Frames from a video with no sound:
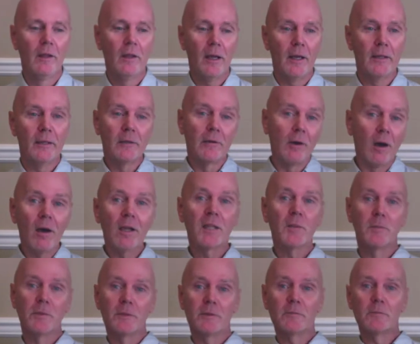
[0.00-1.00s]
And her
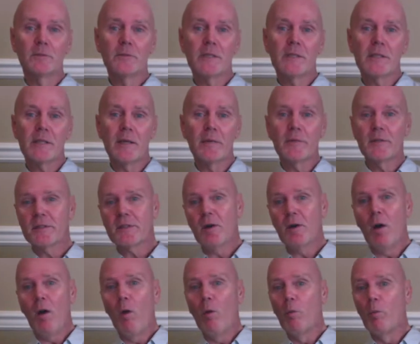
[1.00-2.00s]
argument was that this
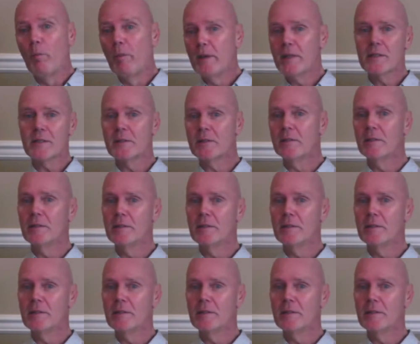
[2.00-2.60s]
whole business,